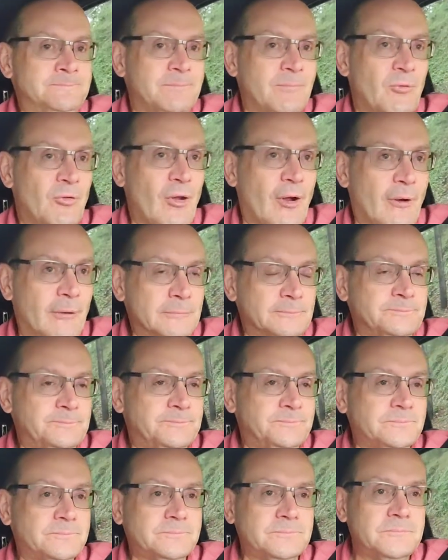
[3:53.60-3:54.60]
so
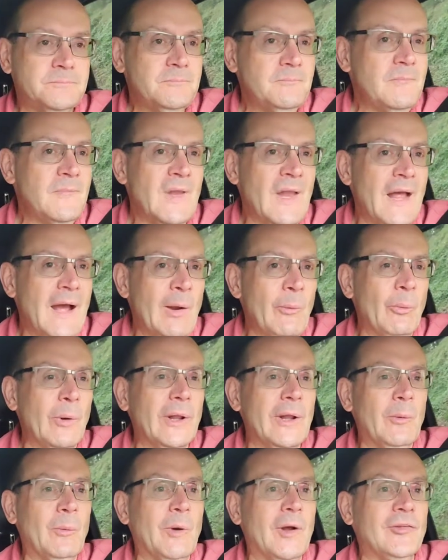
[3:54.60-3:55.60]
I
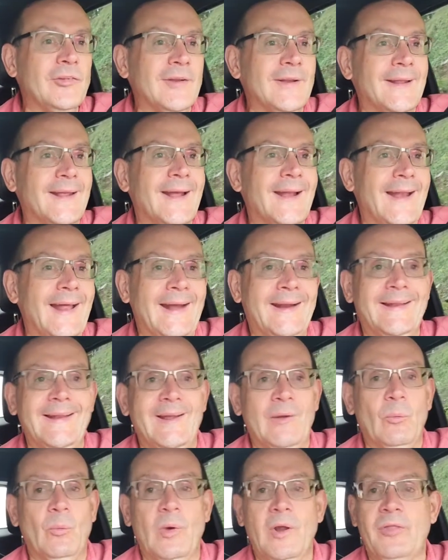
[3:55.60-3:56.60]
really wasn't
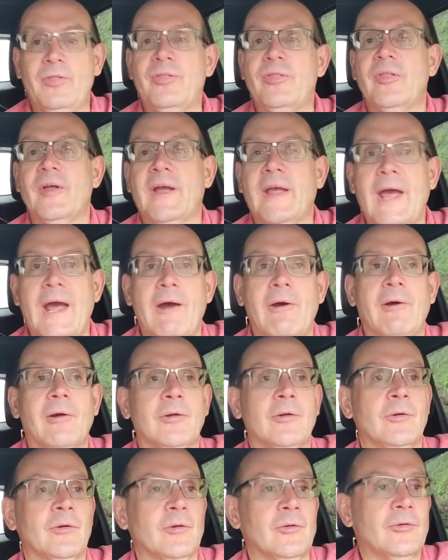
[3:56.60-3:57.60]
connecting with the
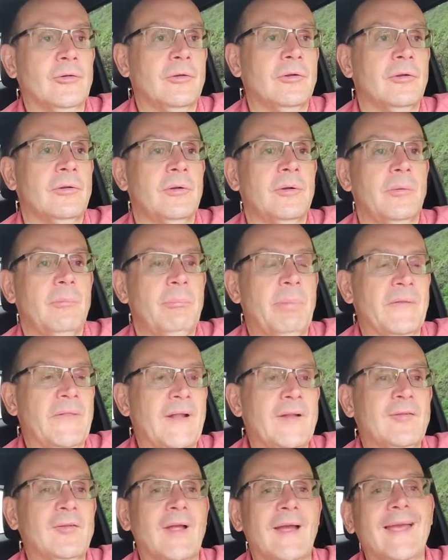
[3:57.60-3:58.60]
characters, but
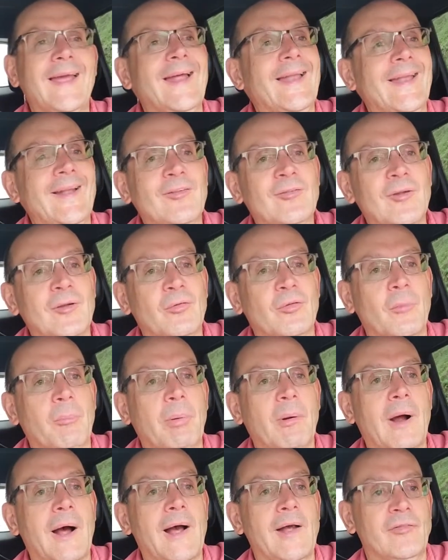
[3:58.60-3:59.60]
that's, again, that's not
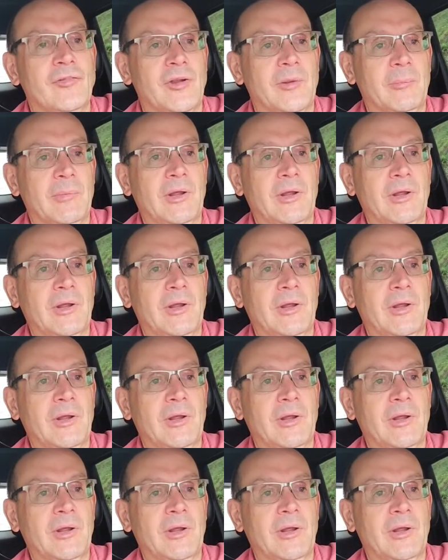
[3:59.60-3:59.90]
surprising